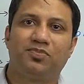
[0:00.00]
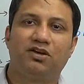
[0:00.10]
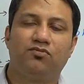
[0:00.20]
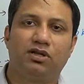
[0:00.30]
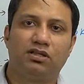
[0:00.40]

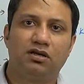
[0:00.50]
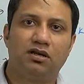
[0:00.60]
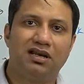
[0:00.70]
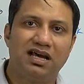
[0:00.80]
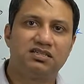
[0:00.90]
with
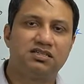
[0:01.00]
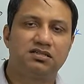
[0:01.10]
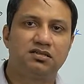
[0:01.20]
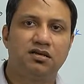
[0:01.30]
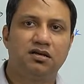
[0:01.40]

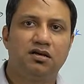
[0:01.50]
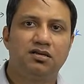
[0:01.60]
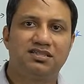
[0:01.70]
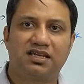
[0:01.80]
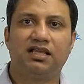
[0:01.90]
less
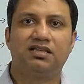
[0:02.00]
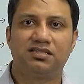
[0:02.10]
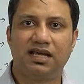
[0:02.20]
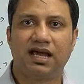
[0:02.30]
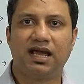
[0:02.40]
skills
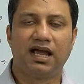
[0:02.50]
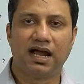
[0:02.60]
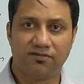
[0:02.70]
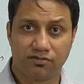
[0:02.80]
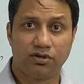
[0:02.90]
than I
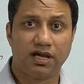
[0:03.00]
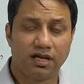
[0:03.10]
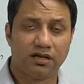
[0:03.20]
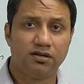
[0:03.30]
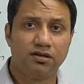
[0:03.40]
have today,